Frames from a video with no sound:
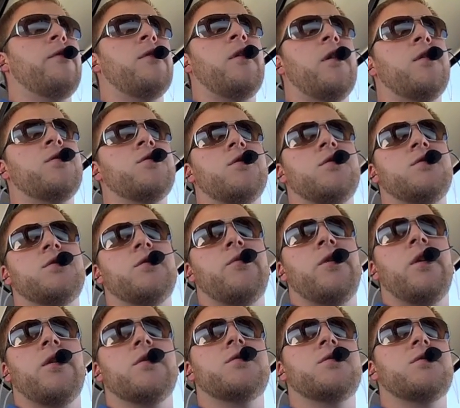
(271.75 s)
in danger and
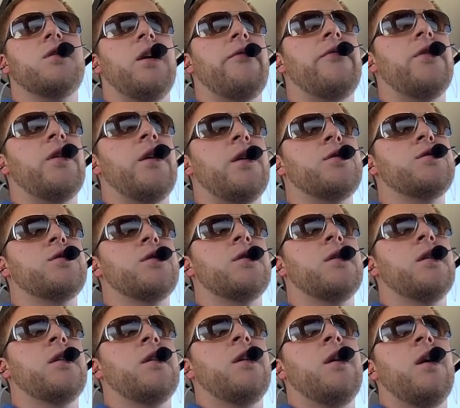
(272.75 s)
somebody else's life in danger
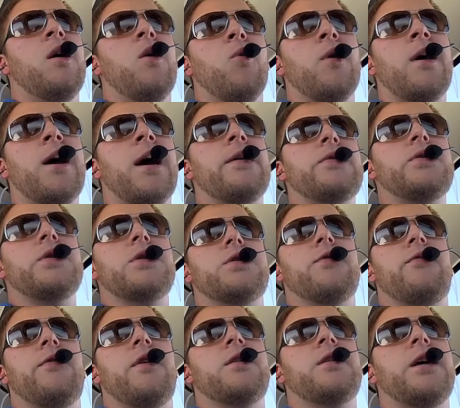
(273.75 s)
when I have
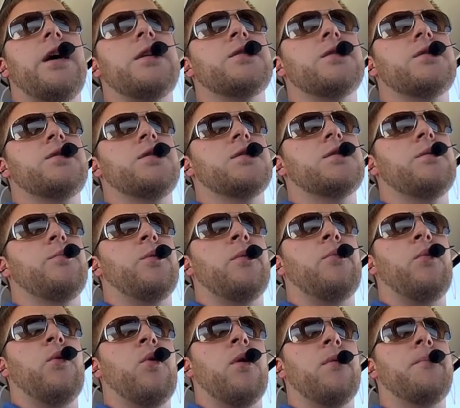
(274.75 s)
such a fantastic system
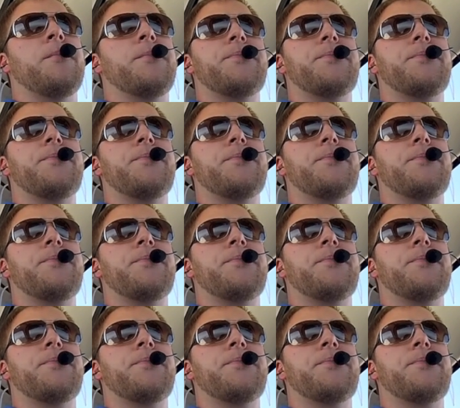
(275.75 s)
on board.